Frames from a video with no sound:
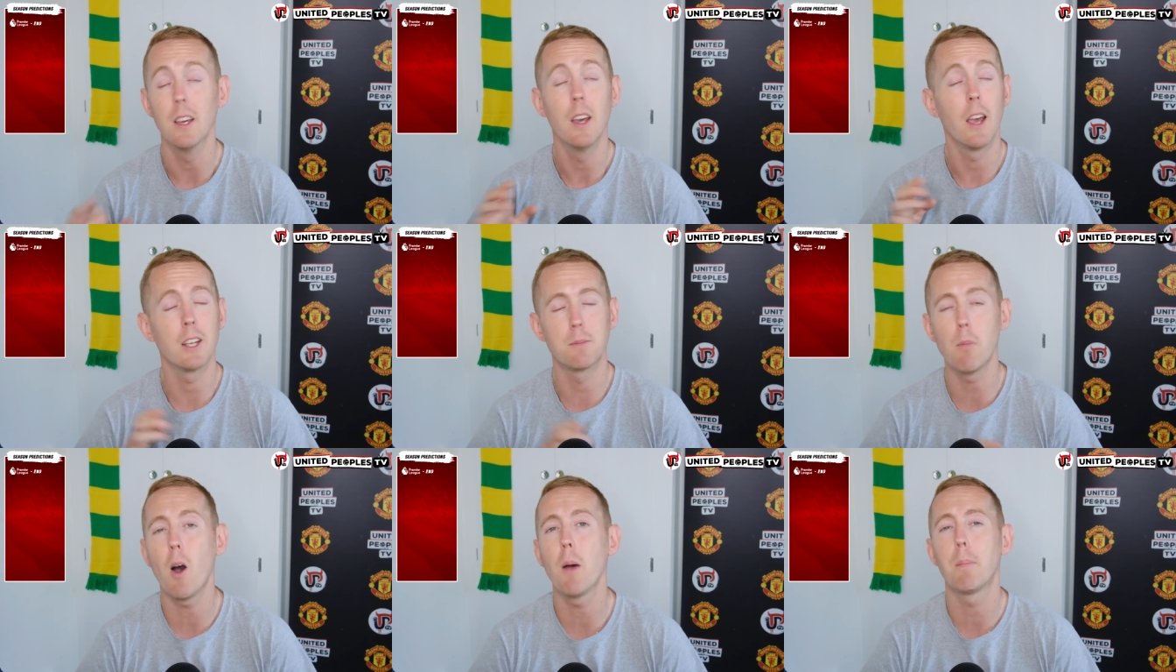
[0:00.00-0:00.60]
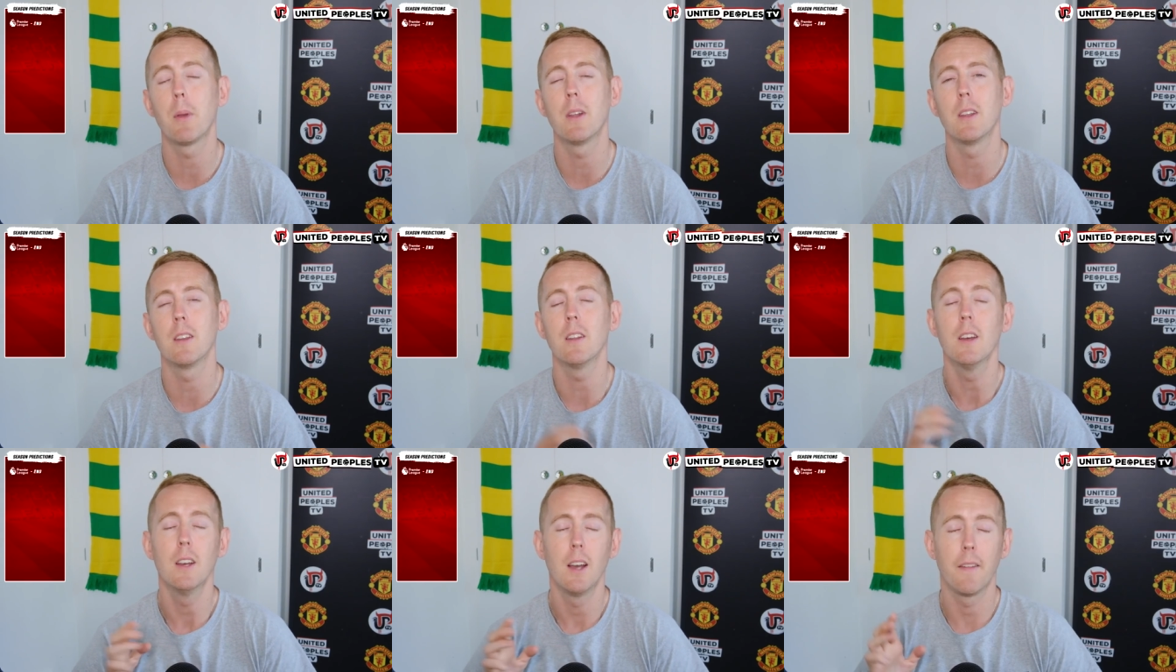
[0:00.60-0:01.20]
It's my
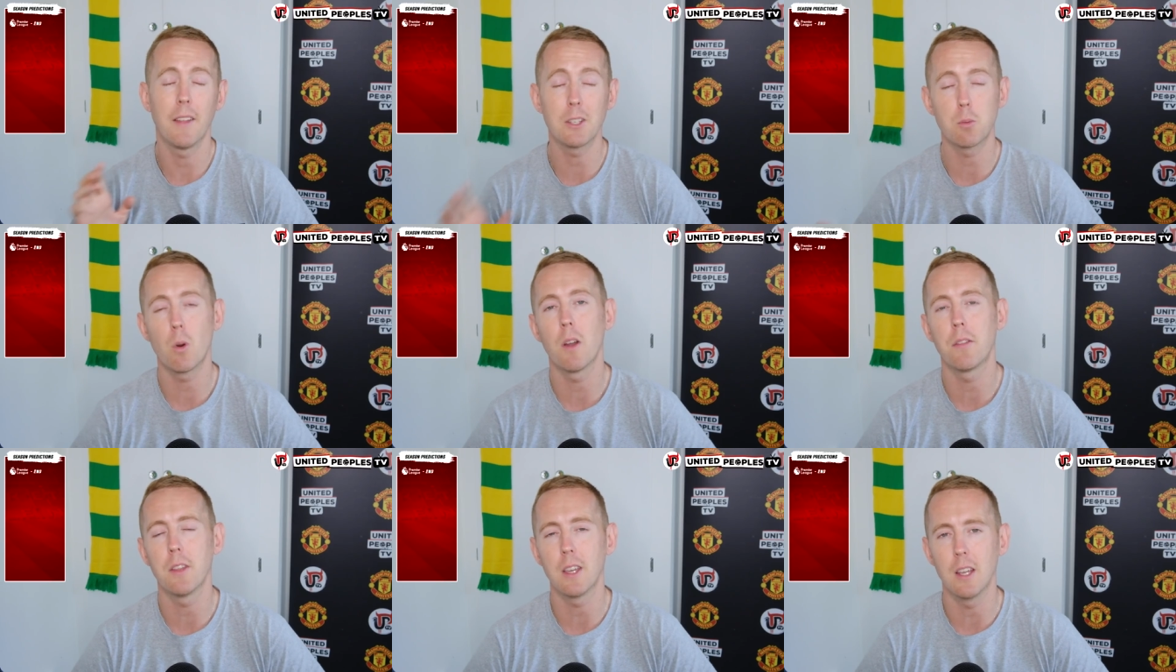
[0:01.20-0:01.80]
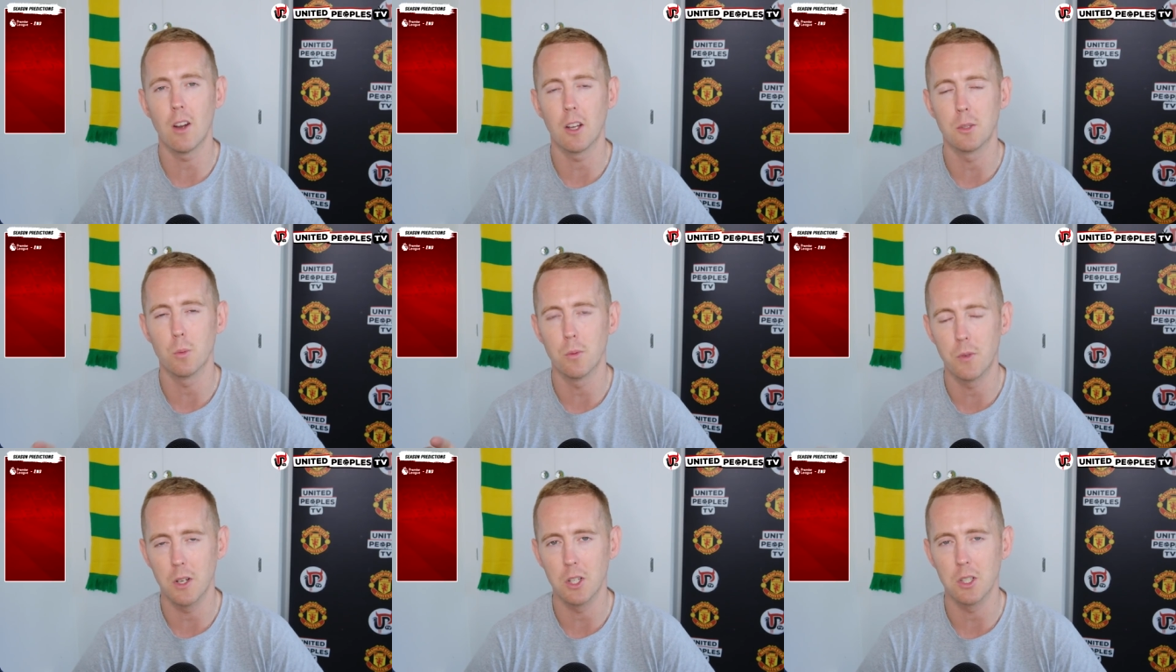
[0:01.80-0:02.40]
opinion, and that's where I think United will
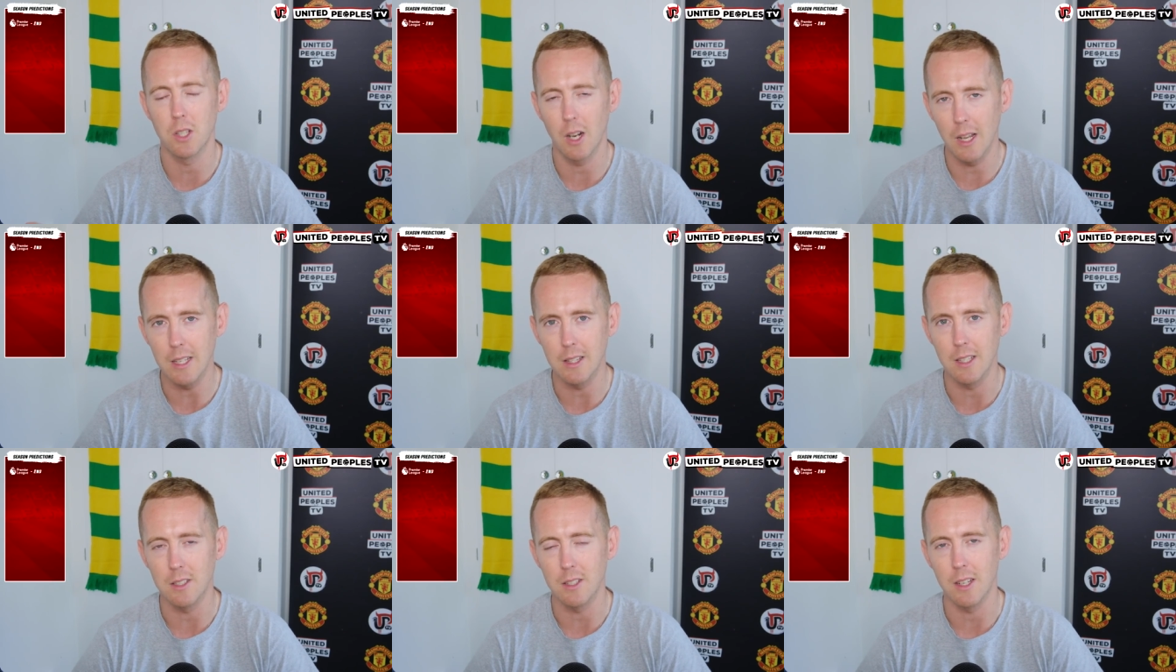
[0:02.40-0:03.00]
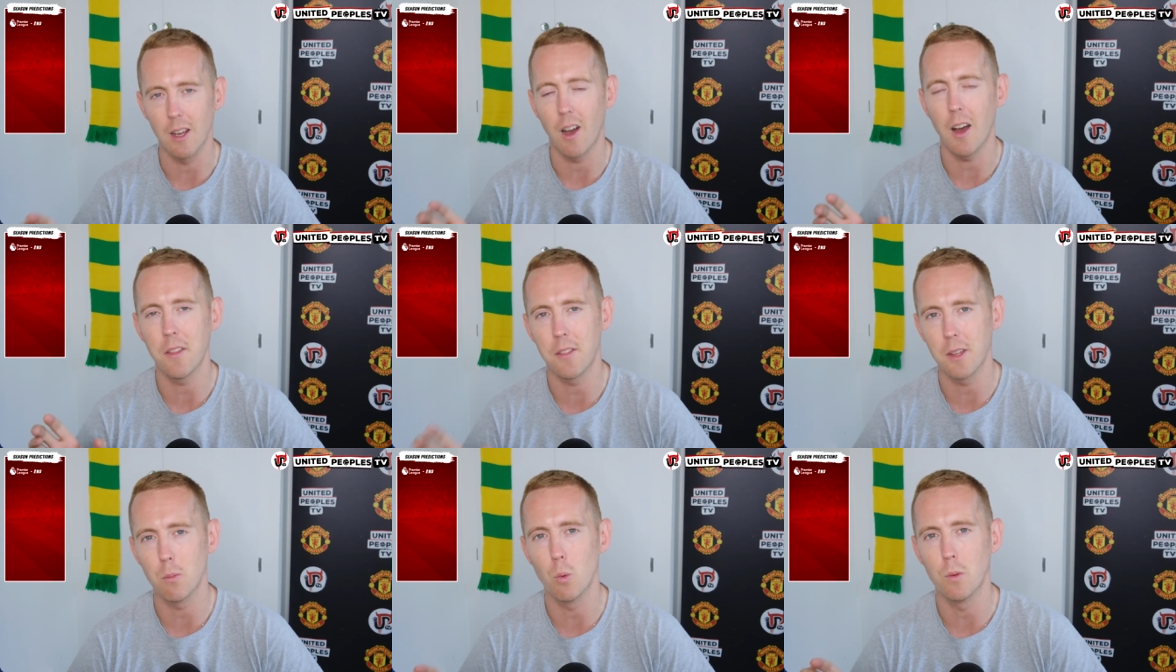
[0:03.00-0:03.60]
finish in the league this year. I
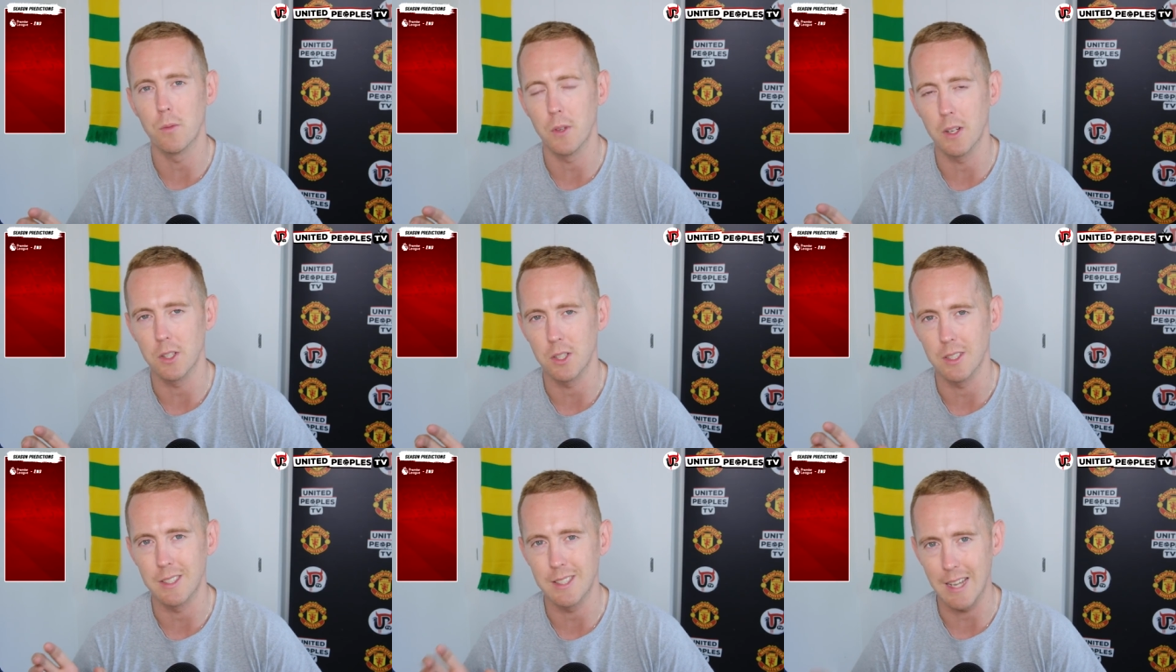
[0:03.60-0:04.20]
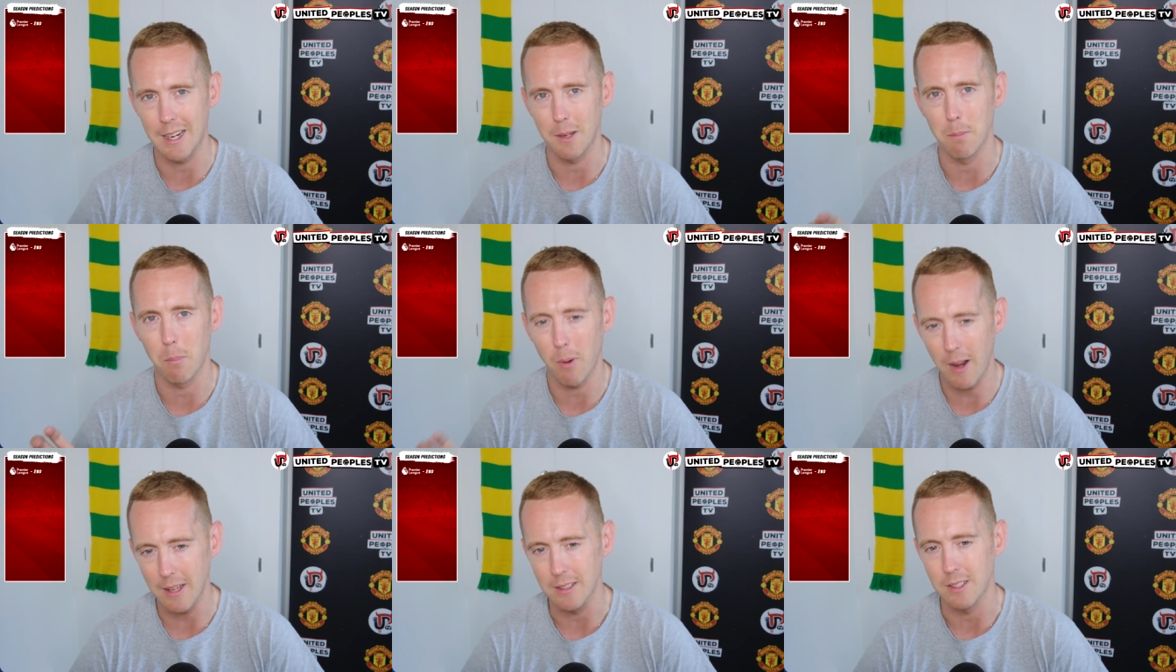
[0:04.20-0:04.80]
think we'll finish in second
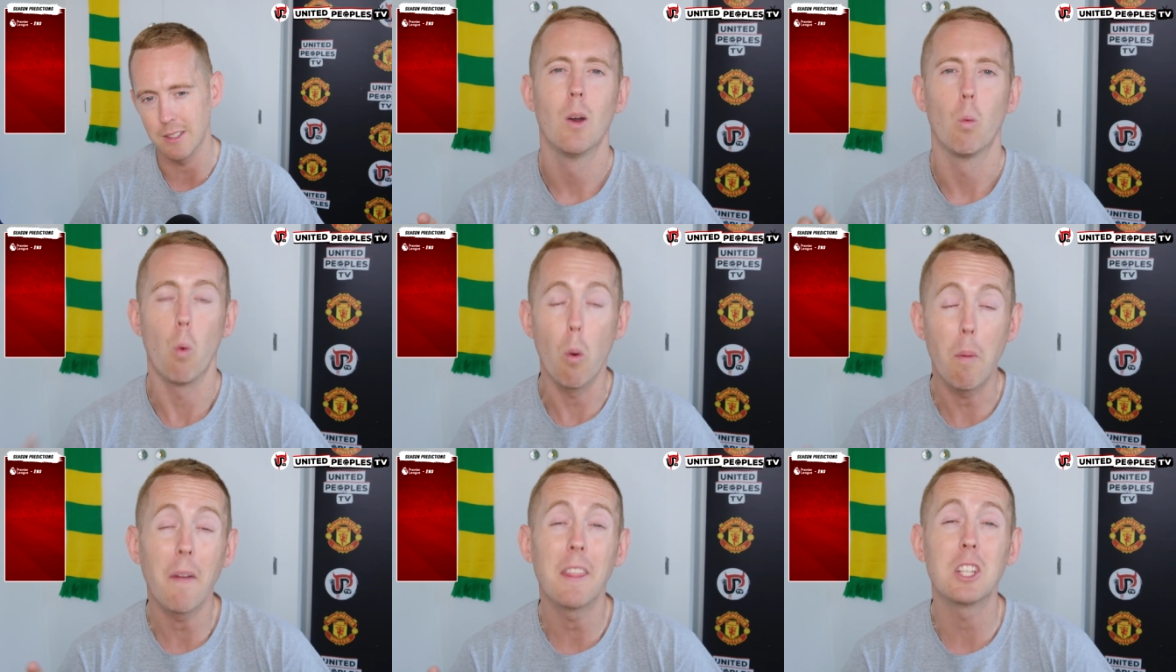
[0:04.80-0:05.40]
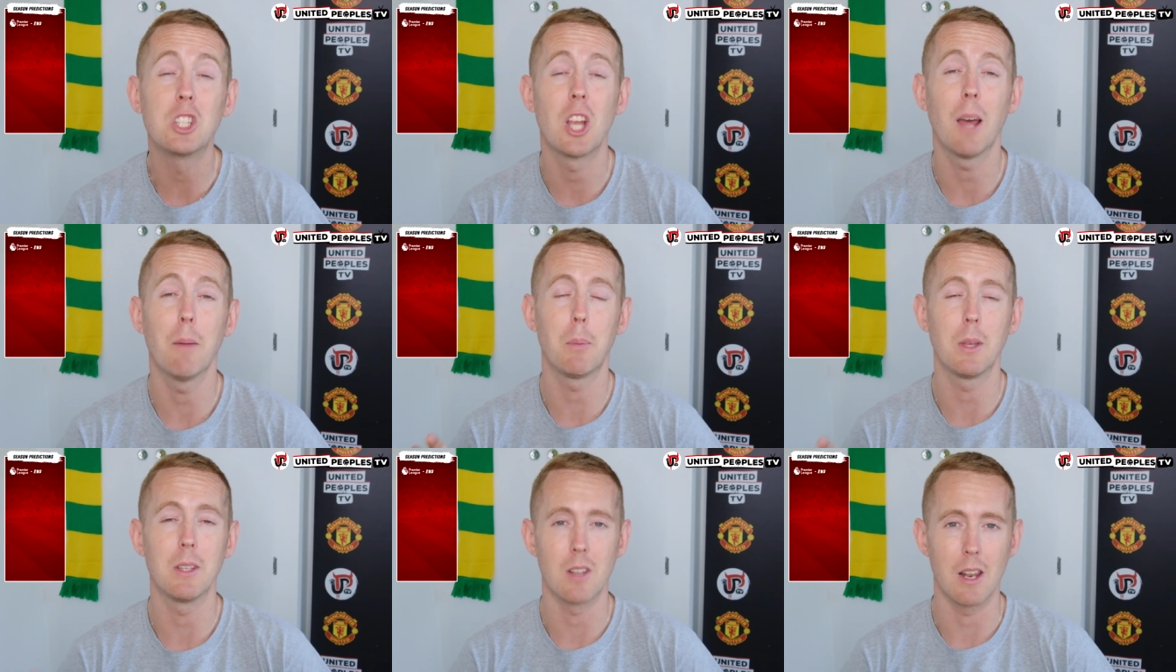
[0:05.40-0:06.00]
place. What about the
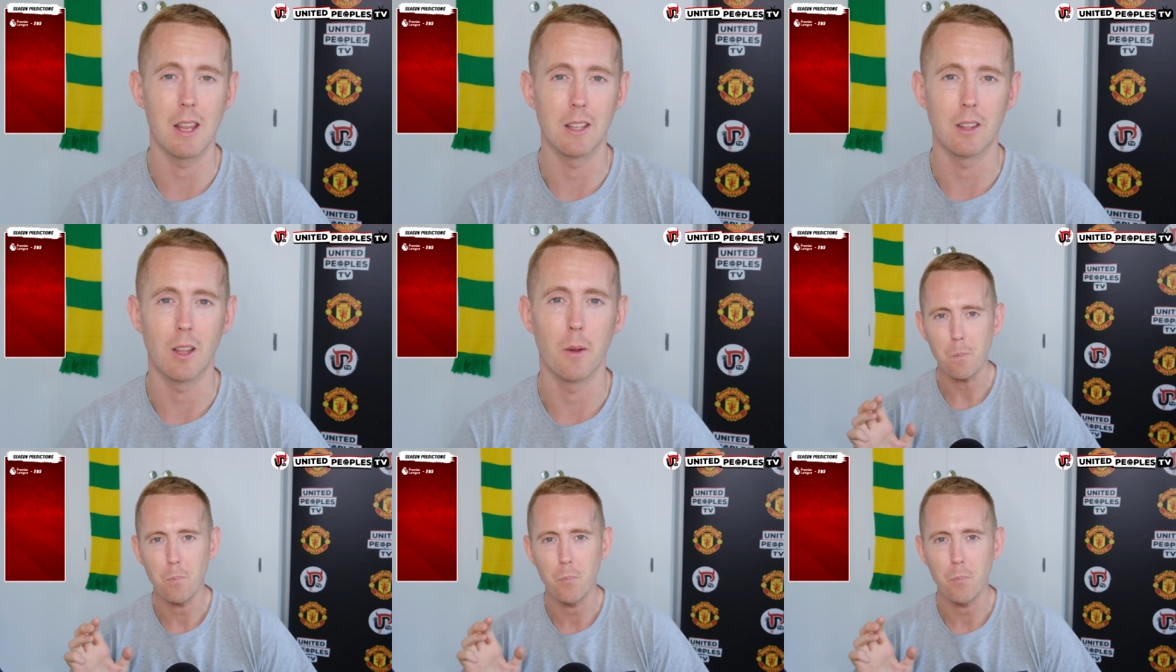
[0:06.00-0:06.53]
Champions League though?